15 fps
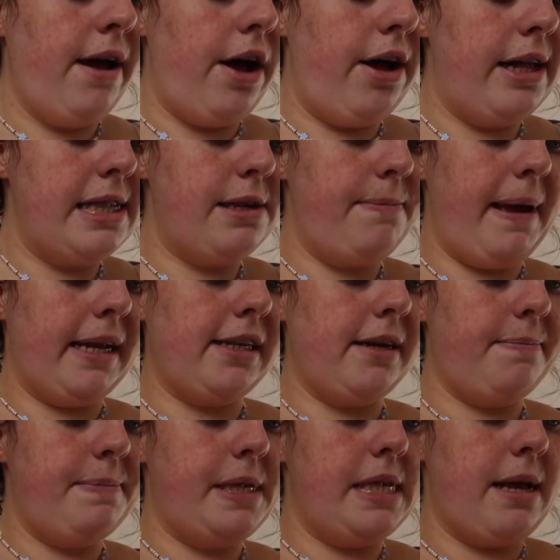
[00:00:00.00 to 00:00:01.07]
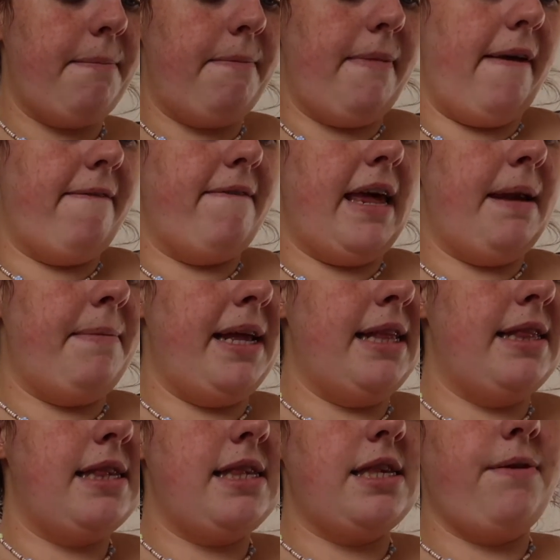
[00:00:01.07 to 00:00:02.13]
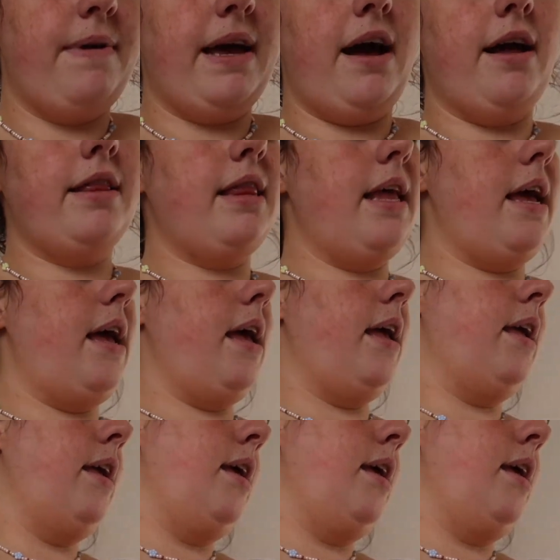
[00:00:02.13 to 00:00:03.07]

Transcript: also picked up some vitamins so we got the